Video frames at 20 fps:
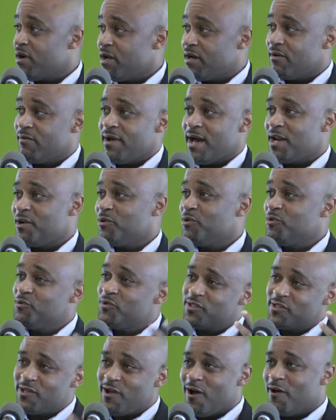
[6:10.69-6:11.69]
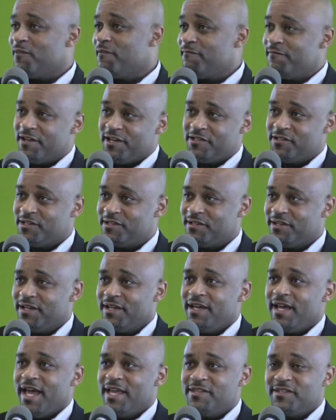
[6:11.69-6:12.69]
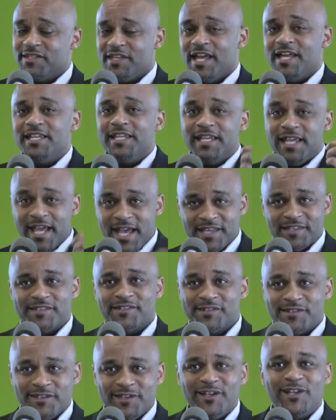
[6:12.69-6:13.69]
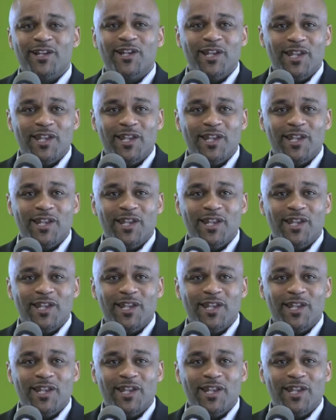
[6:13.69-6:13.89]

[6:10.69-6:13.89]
Colorado, who saw the vision and said, yes,